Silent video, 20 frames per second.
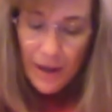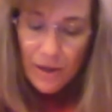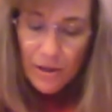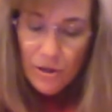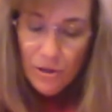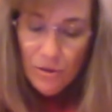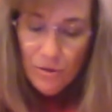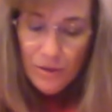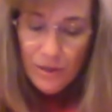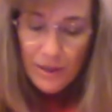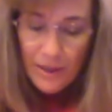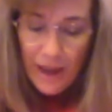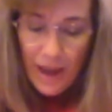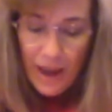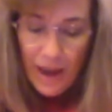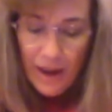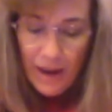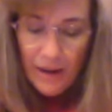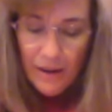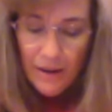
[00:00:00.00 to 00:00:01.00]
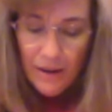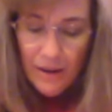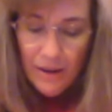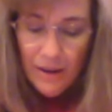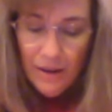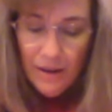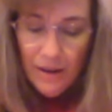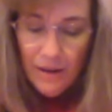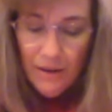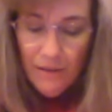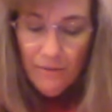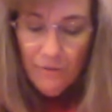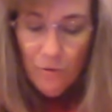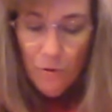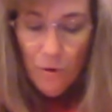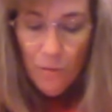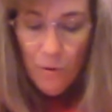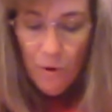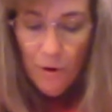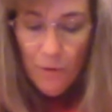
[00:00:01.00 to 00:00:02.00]
You say,
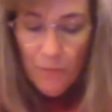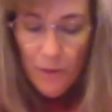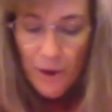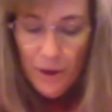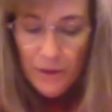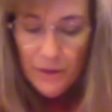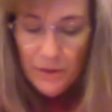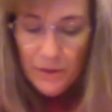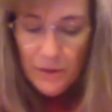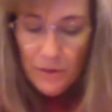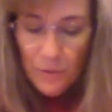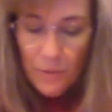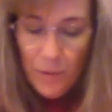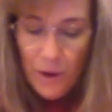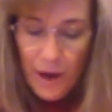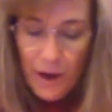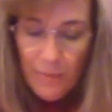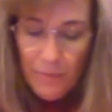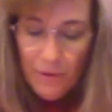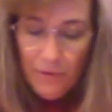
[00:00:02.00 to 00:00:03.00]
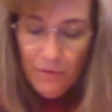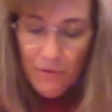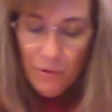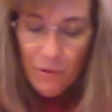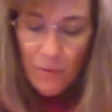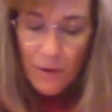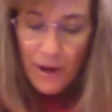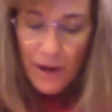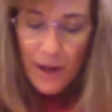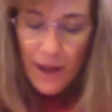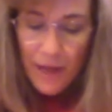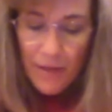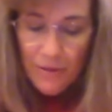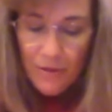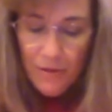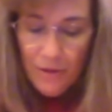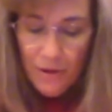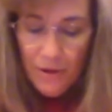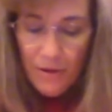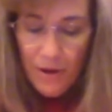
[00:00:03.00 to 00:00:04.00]
Four more months to wait before we
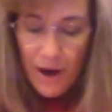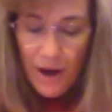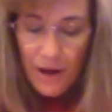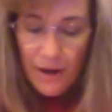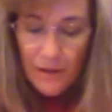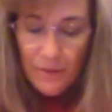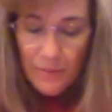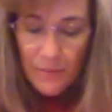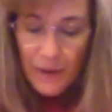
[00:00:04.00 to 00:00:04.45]
gather the grain.